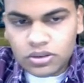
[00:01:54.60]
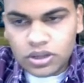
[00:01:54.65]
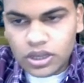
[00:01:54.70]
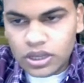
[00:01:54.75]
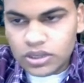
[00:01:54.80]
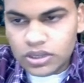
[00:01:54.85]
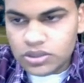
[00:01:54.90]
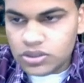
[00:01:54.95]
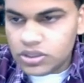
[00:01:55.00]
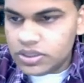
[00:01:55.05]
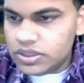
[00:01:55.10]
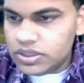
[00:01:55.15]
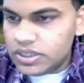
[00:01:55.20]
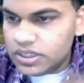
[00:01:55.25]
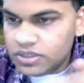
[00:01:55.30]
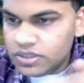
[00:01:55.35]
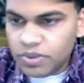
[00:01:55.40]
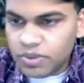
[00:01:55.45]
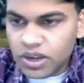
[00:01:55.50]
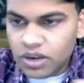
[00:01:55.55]
actually
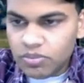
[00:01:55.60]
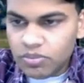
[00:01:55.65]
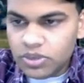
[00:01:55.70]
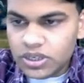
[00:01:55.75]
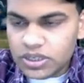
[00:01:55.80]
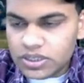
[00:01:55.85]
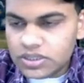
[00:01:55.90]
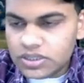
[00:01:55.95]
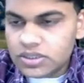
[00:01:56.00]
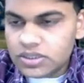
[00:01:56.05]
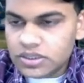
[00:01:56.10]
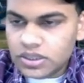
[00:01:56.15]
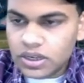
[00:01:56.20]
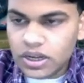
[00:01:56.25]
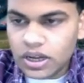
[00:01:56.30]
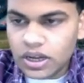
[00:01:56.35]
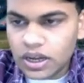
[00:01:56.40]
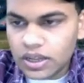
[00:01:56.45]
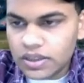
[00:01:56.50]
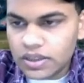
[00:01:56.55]
these parameters,
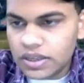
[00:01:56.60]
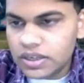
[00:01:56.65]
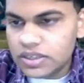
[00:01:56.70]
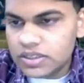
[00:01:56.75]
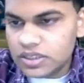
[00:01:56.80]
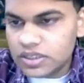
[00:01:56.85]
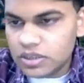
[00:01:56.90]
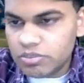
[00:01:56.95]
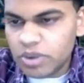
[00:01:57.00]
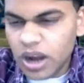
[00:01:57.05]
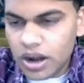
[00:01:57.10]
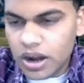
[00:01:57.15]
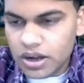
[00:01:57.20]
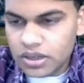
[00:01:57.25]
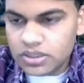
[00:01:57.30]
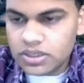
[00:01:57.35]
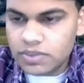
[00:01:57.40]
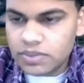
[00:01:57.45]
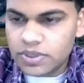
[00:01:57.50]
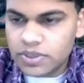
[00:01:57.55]
that is the prior
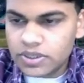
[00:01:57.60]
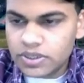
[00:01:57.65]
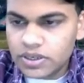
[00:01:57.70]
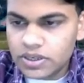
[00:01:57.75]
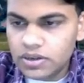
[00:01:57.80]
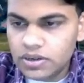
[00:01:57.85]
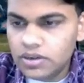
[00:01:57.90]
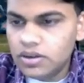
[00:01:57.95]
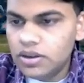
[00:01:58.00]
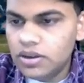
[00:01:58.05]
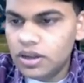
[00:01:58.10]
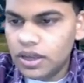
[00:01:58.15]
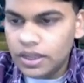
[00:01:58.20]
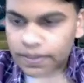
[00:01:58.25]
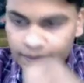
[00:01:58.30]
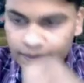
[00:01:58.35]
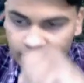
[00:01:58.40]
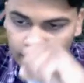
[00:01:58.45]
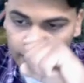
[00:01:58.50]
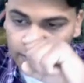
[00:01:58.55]
distribution
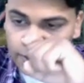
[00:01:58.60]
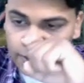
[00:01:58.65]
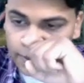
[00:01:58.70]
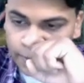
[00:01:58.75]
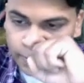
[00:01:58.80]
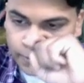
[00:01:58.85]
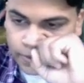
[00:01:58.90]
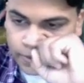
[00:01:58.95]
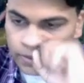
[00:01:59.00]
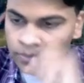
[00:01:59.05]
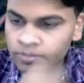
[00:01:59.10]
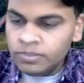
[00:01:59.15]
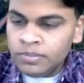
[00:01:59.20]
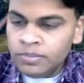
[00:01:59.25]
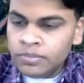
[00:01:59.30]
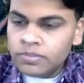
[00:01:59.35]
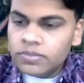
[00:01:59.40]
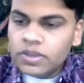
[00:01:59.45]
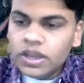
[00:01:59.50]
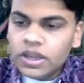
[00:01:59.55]
and the likelihood,
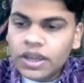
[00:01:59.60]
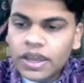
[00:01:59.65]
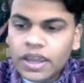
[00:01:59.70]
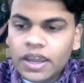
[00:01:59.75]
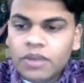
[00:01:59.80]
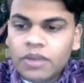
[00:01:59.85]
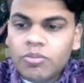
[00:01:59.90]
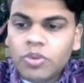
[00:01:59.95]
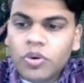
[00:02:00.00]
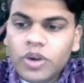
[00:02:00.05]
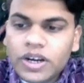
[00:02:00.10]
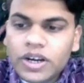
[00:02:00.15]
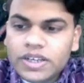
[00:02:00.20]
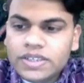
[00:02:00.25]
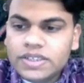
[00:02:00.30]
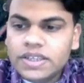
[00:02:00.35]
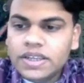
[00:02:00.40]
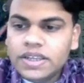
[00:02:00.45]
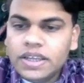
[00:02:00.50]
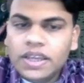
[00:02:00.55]
and
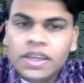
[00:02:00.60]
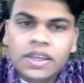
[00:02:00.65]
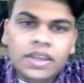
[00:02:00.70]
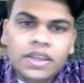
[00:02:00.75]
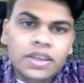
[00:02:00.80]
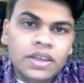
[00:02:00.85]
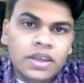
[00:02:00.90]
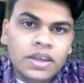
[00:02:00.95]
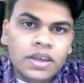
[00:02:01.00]
provides the